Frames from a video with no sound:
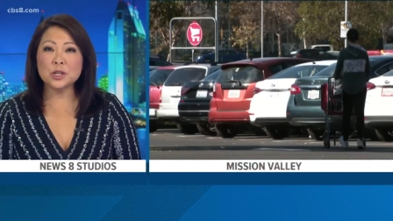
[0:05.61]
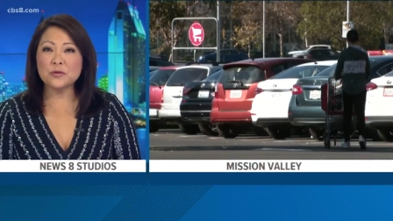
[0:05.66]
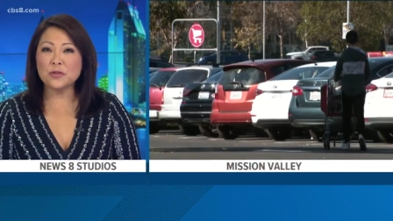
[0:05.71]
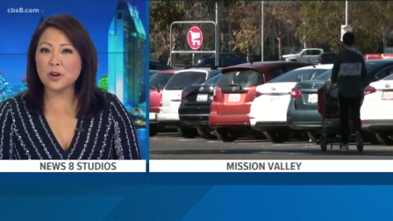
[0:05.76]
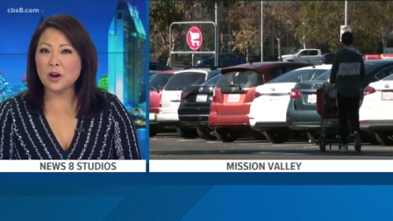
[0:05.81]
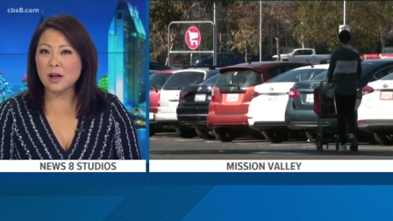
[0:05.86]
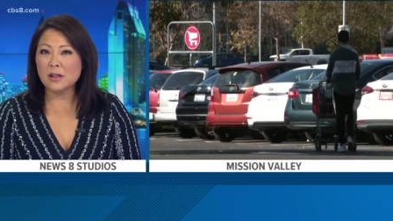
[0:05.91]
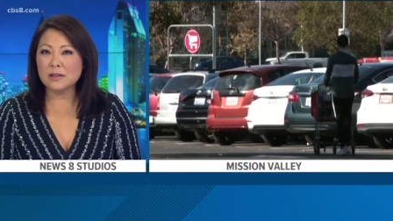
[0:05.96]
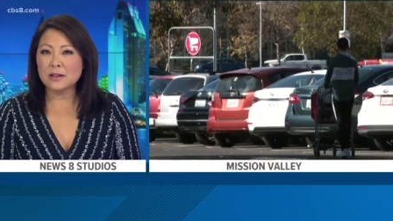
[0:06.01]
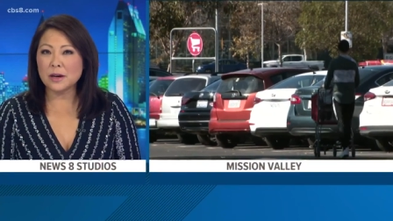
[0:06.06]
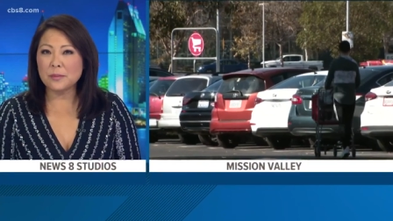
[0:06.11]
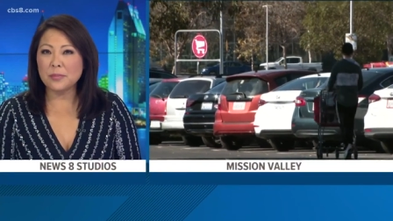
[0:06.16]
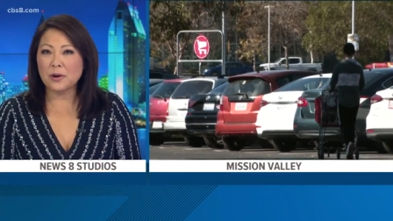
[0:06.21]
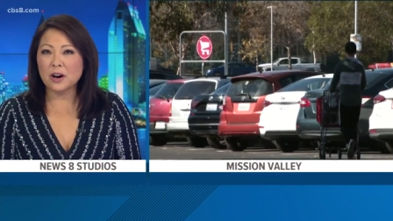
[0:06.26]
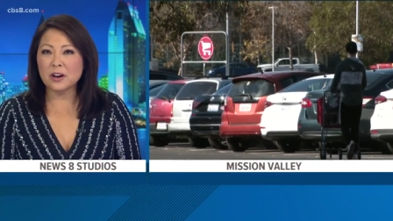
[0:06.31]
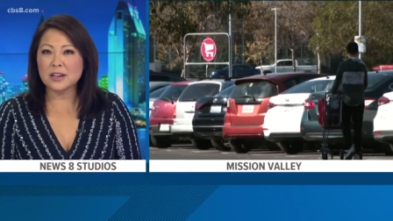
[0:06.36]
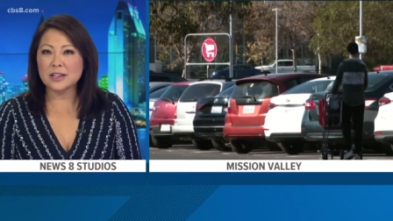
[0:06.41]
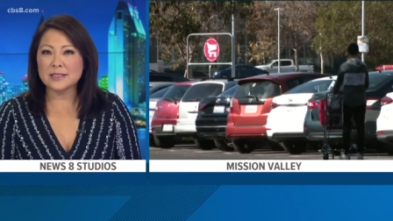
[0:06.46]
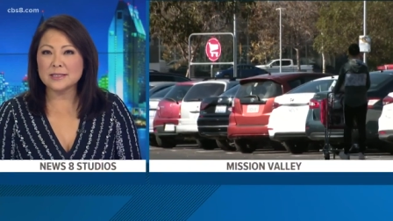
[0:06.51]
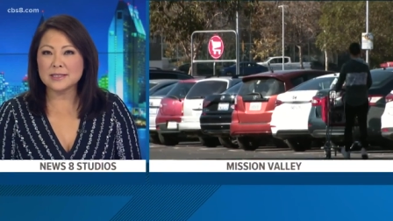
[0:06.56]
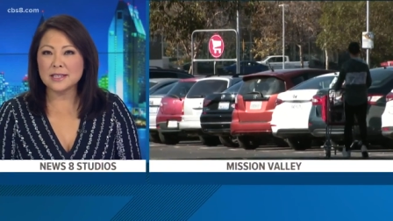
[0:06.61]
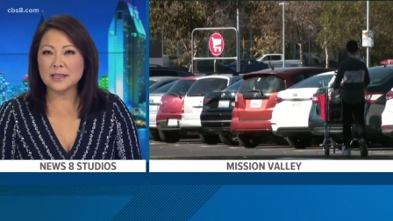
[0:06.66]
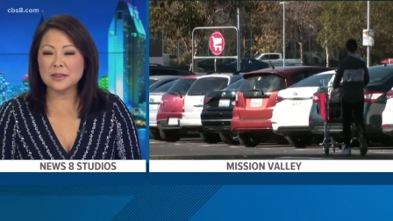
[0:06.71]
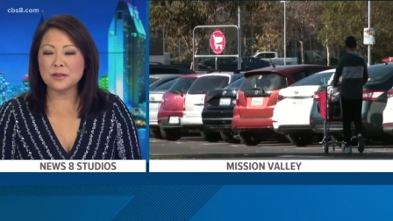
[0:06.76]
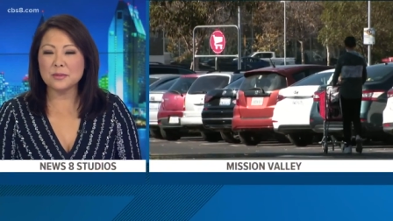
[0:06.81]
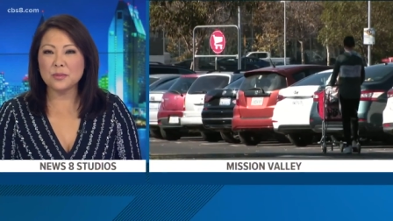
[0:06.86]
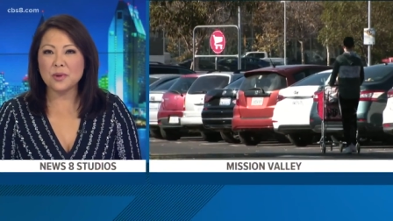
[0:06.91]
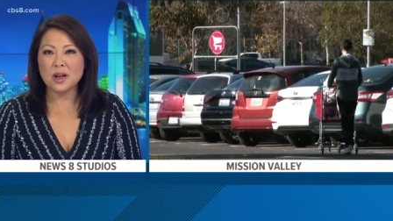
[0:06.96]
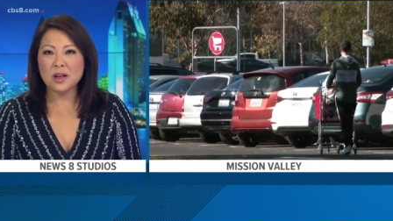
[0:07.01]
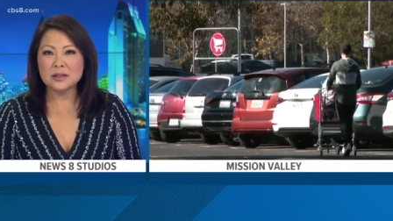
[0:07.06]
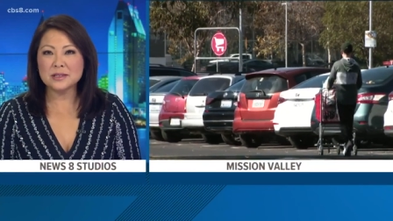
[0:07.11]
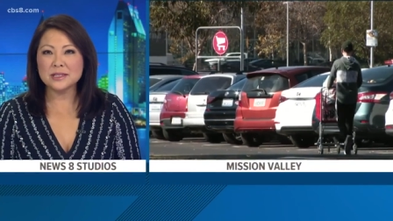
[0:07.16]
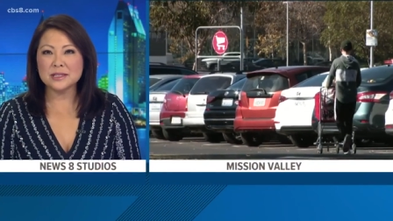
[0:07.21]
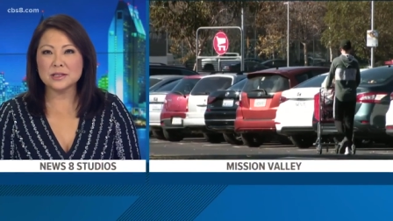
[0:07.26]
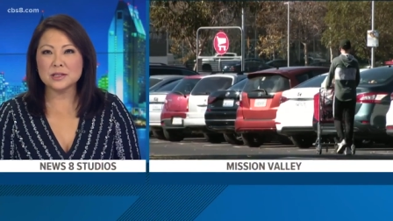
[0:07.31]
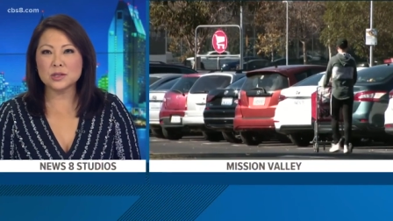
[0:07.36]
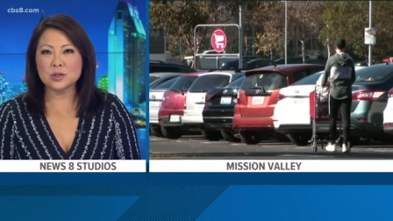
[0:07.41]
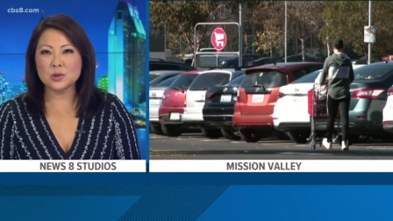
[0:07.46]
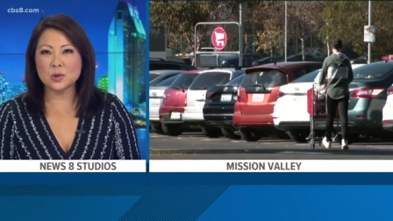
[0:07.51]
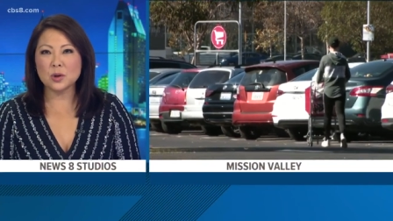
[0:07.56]
for holiday bargains hit the malls
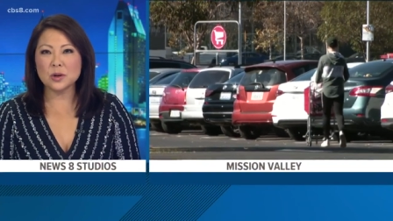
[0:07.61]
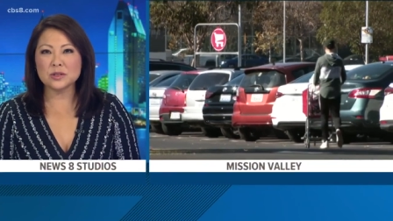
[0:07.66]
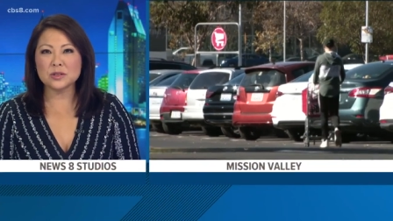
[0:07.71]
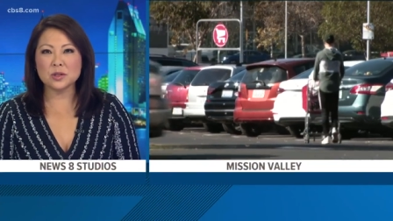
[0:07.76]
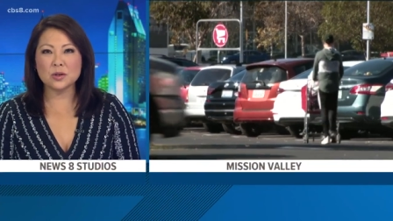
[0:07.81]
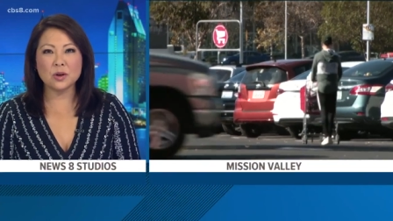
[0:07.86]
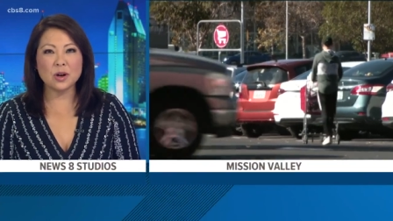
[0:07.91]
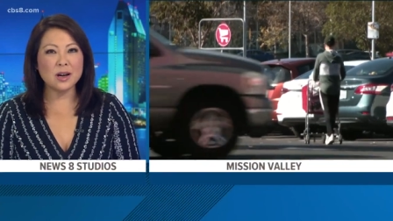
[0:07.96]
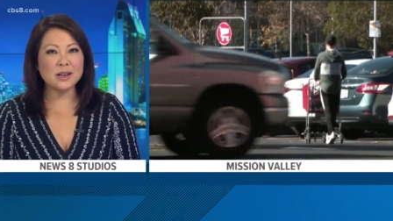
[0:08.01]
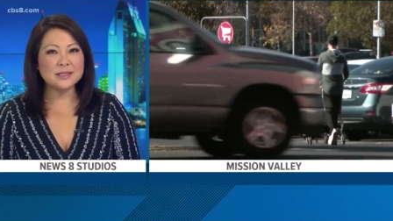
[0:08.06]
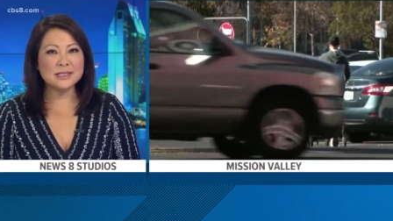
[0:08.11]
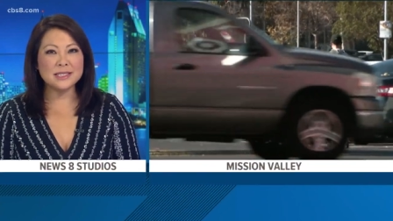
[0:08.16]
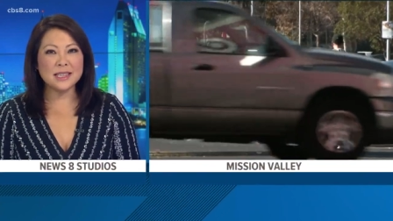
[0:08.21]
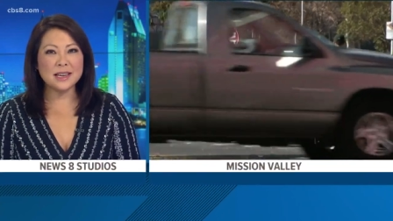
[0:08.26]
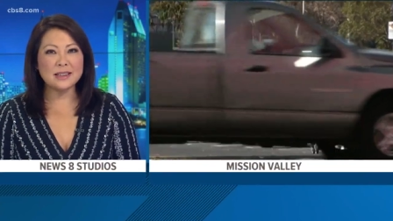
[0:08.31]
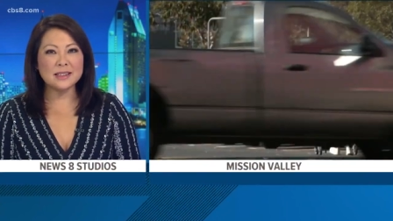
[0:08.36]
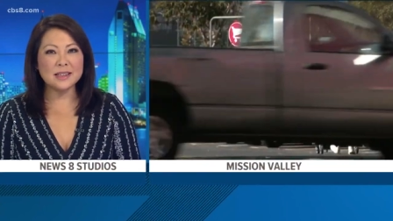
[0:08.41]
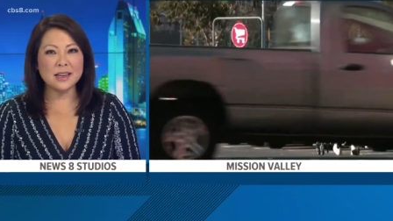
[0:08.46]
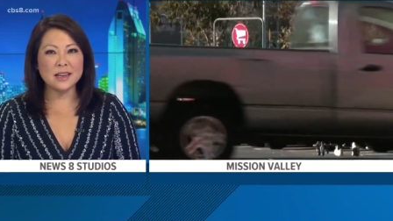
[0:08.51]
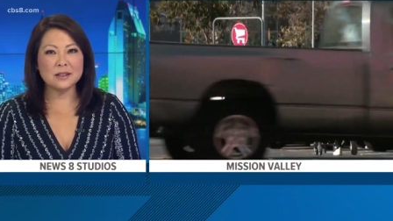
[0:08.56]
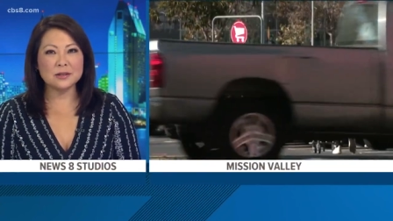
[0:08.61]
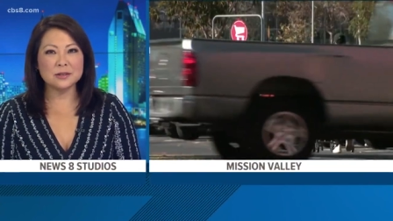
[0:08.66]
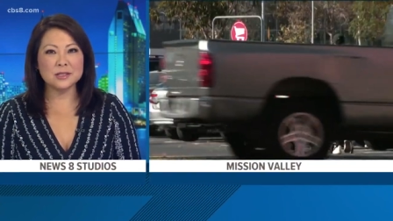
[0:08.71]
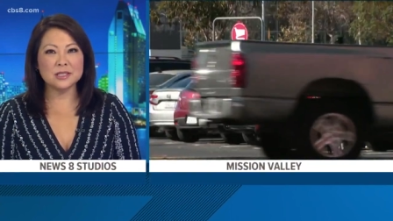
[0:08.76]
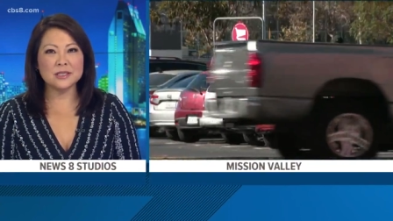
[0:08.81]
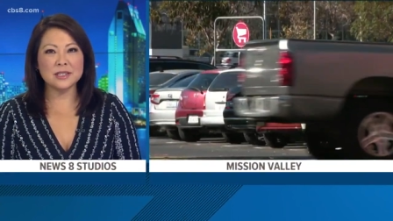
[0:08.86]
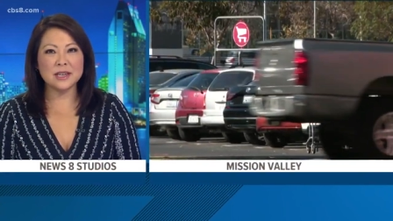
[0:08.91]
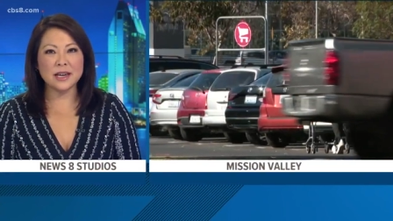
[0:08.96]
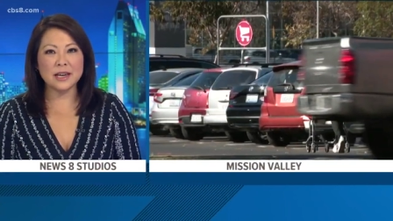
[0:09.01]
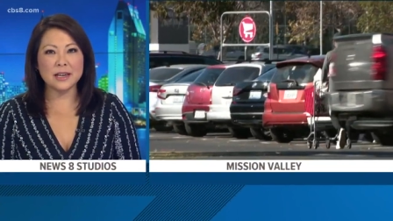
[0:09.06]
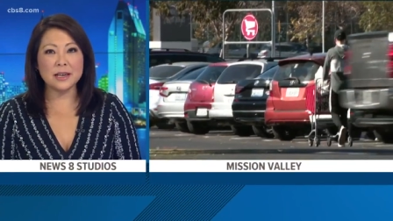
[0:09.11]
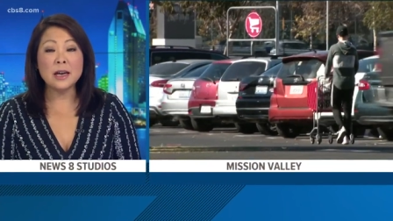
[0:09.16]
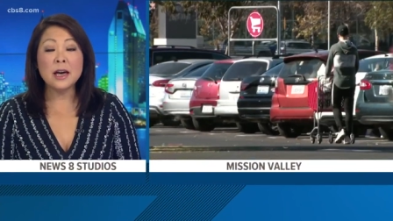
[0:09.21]
and stores across San Diego today.